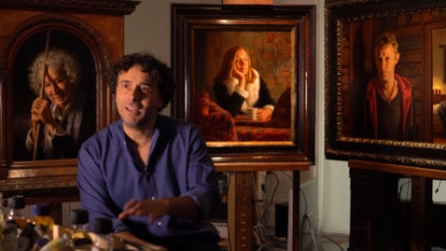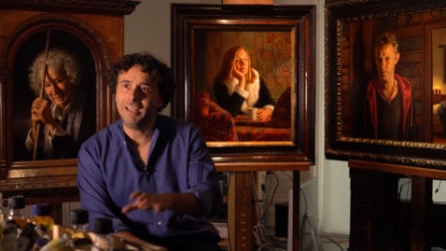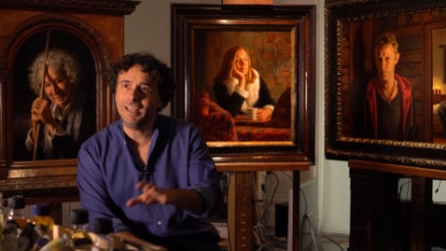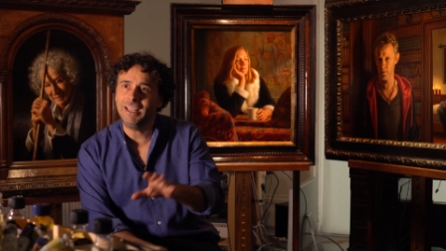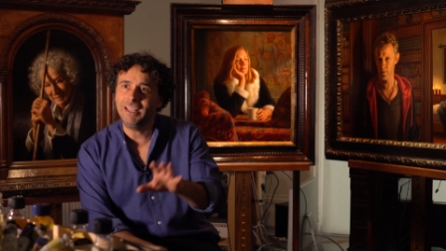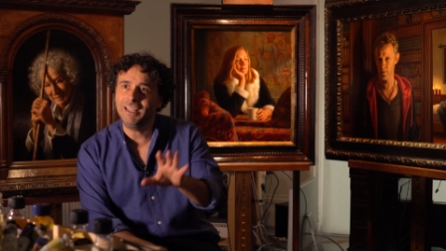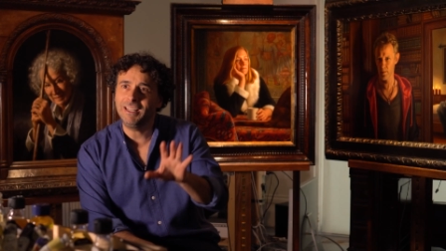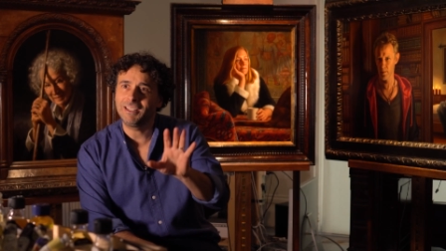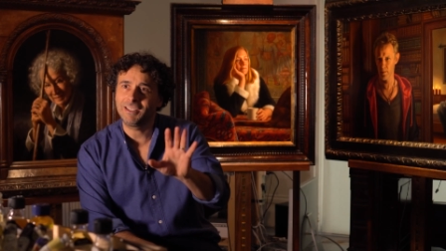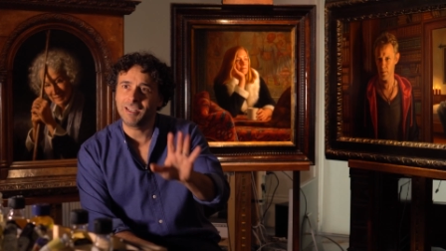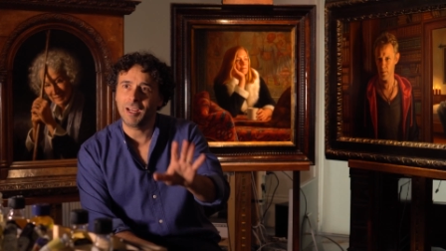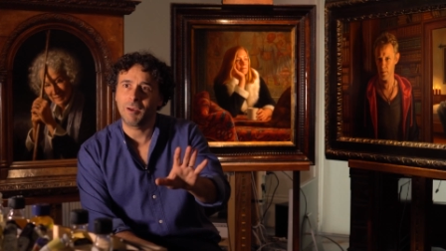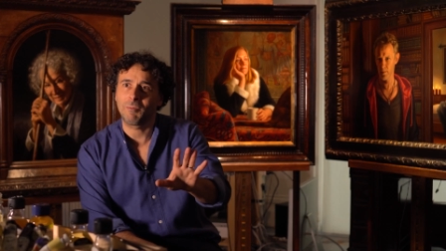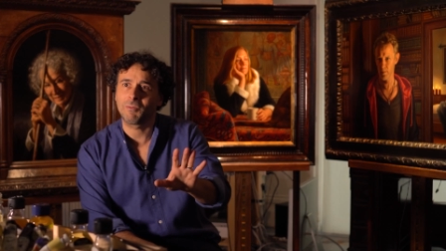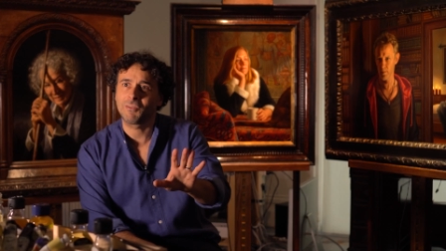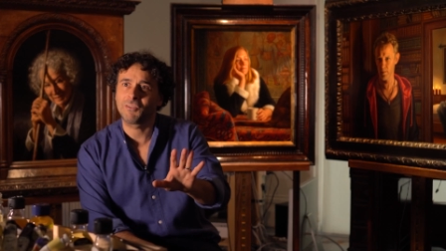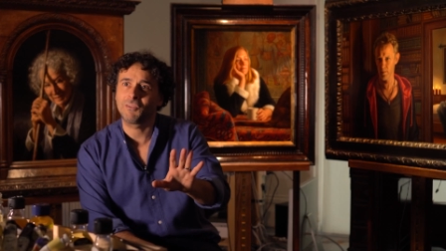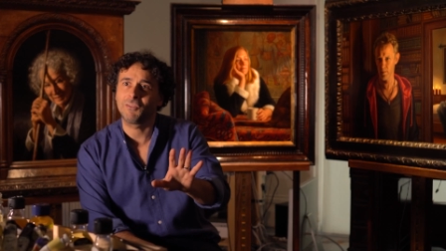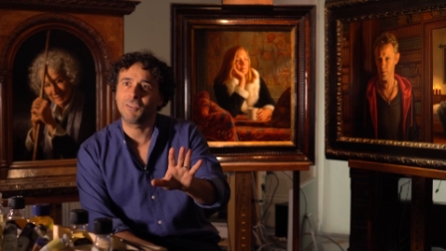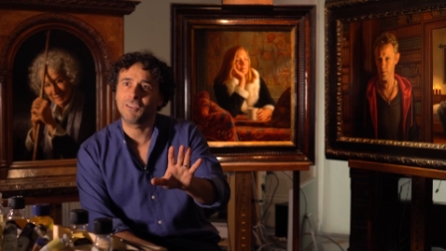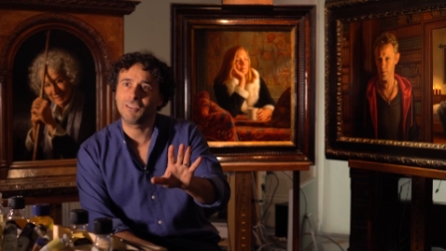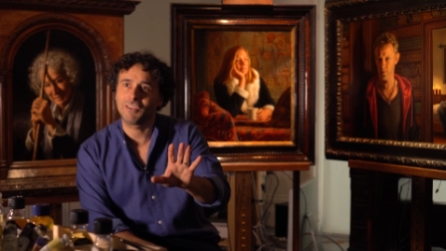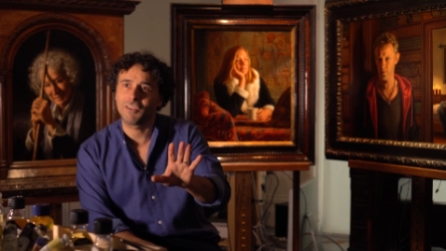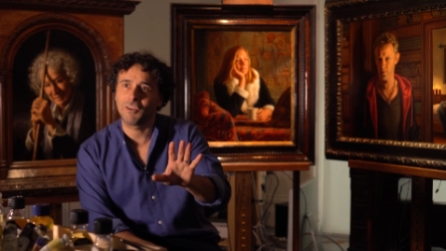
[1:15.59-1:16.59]
in the
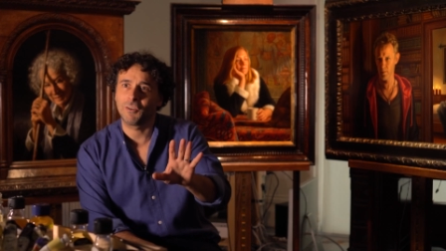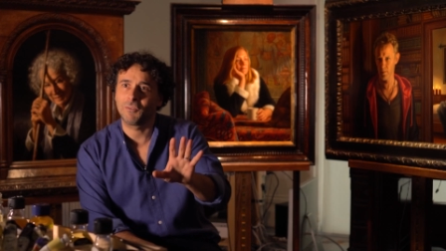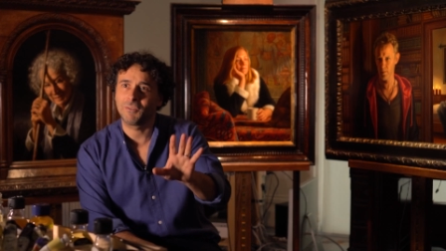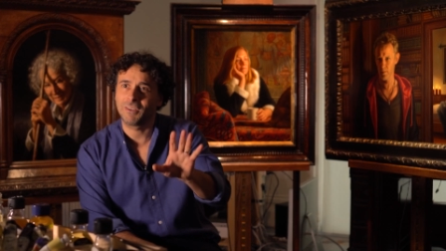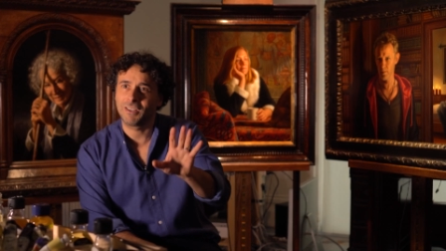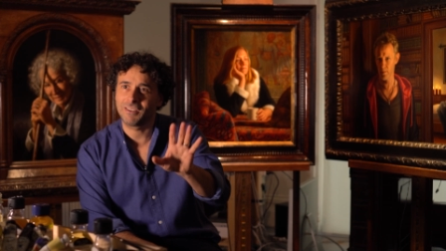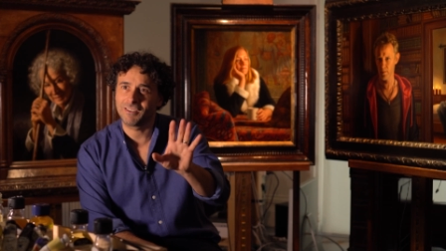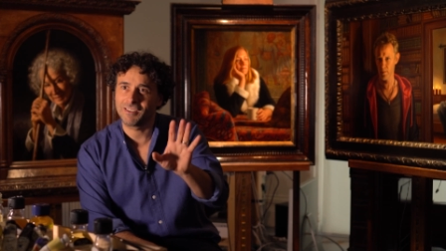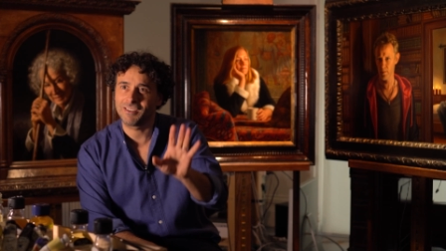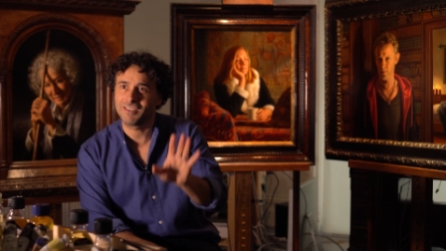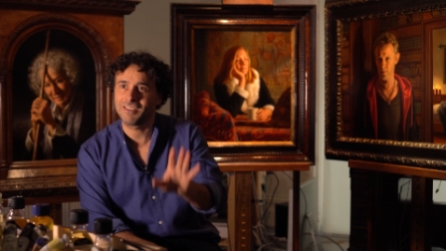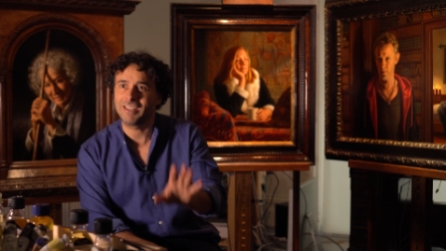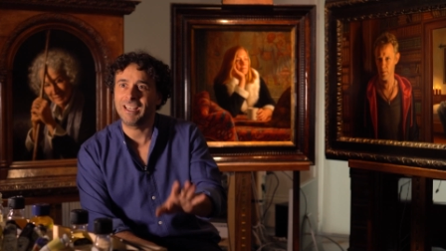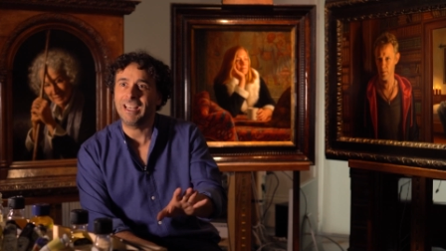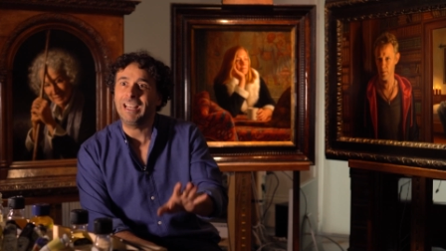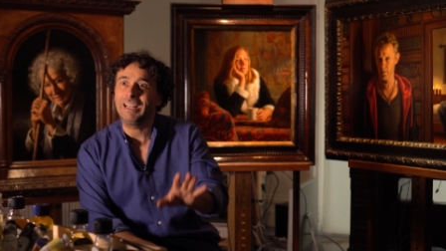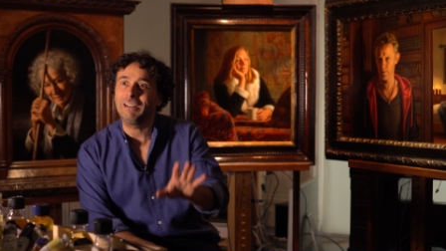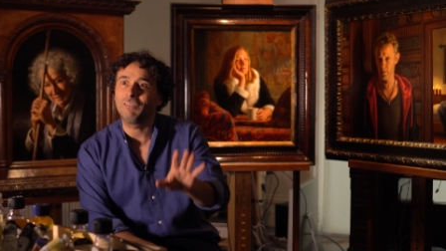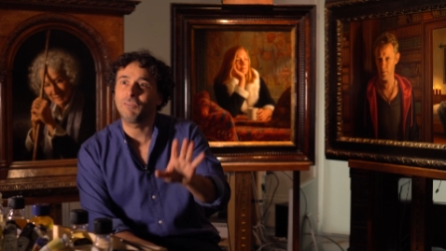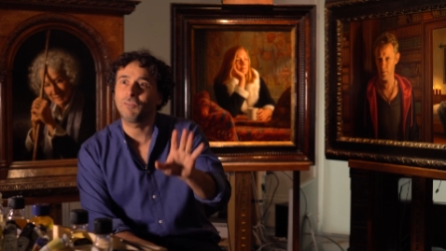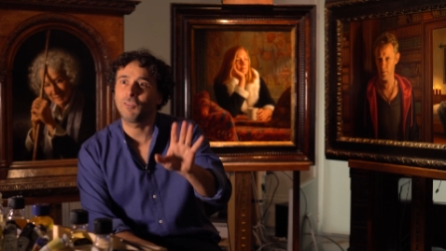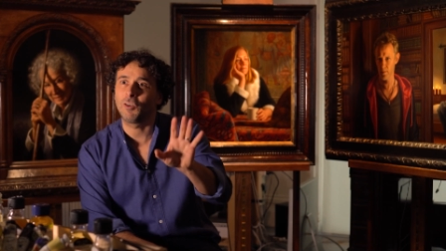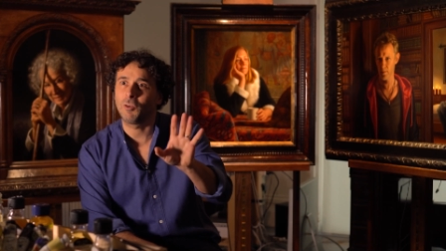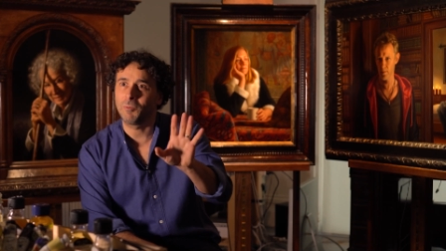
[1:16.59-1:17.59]
tapestry itself, there's a scene
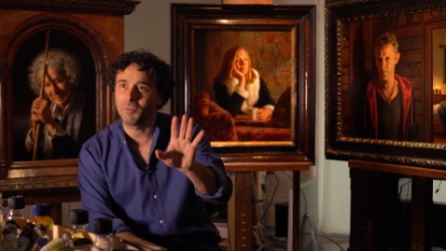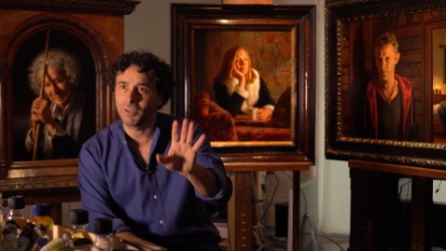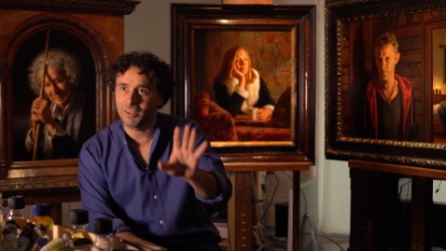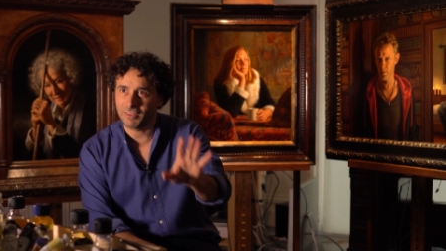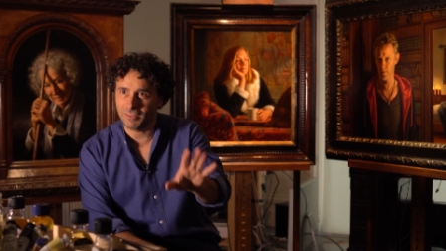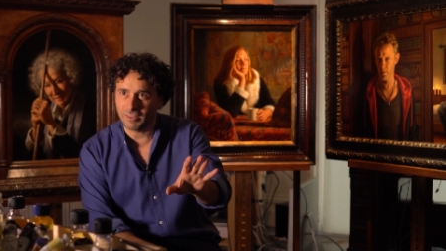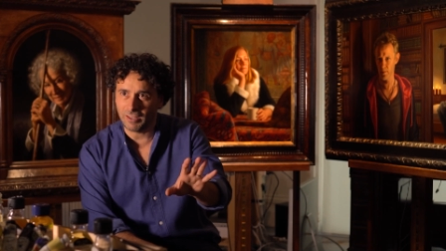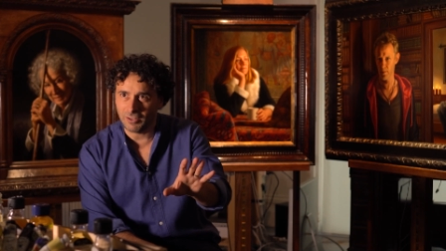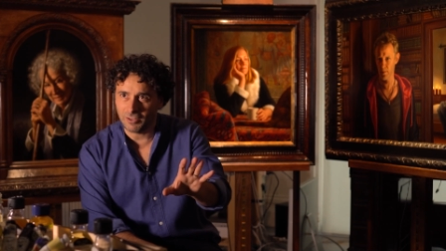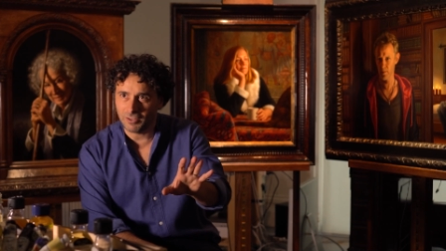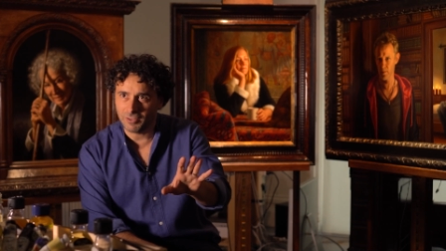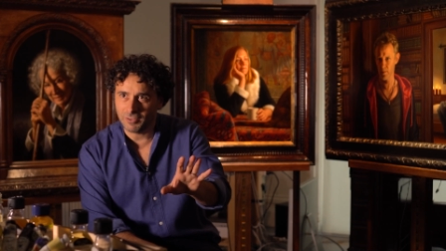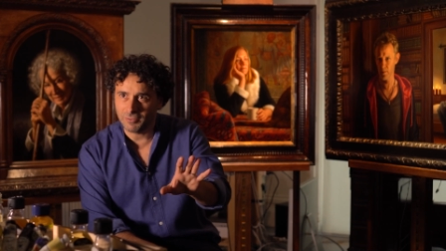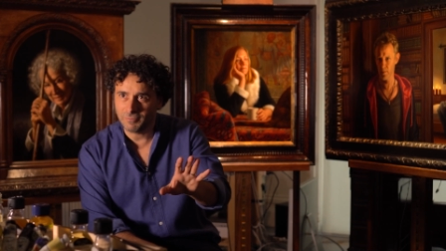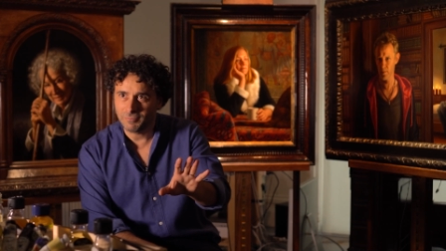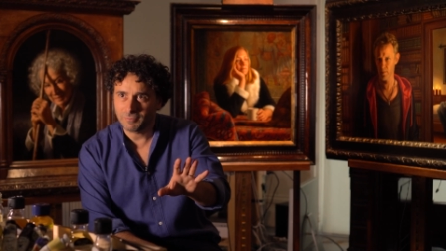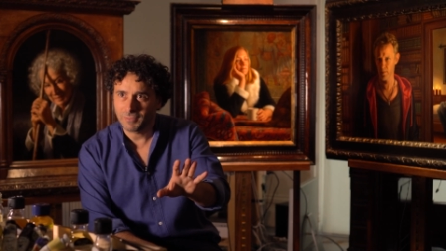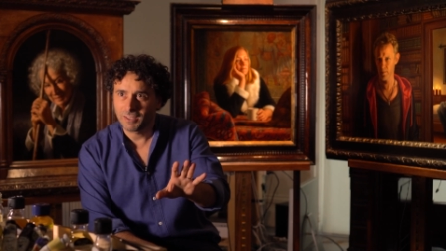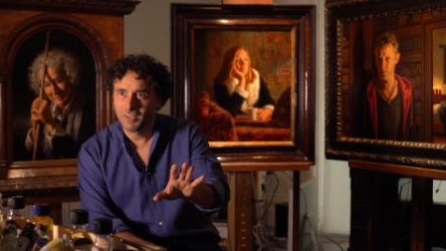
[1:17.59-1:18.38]
from Othello.